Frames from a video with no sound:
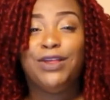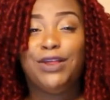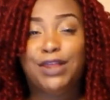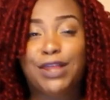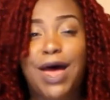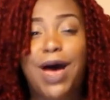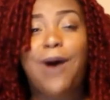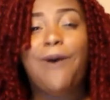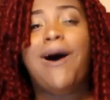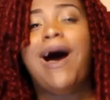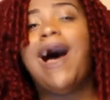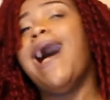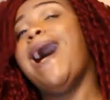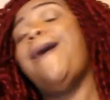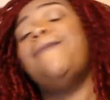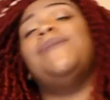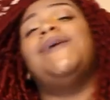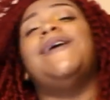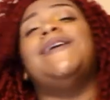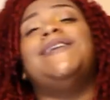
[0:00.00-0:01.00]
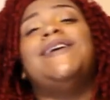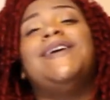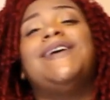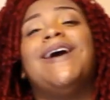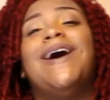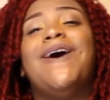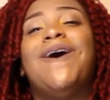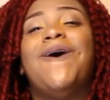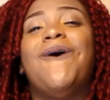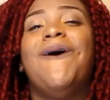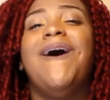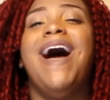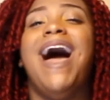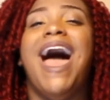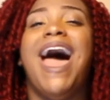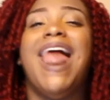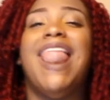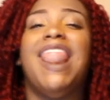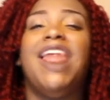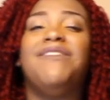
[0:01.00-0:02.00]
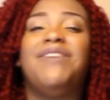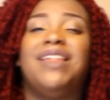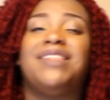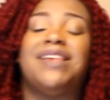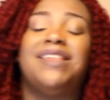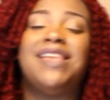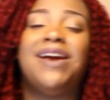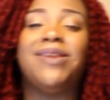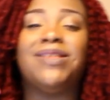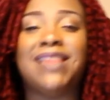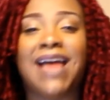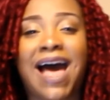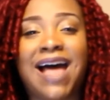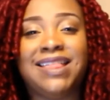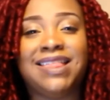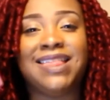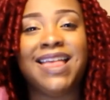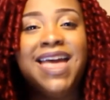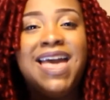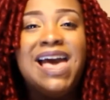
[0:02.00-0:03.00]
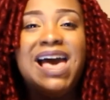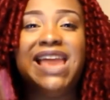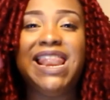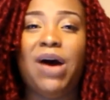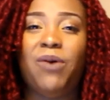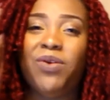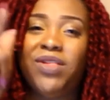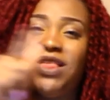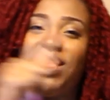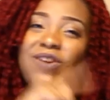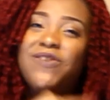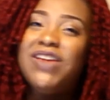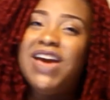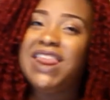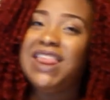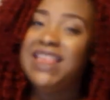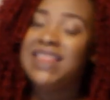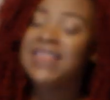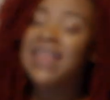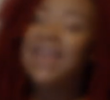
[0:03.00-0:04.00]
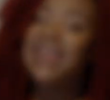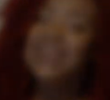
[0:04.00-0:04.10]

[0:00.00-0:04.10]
So I'm gonna go. I love you like the tater tots, and I will see you ladies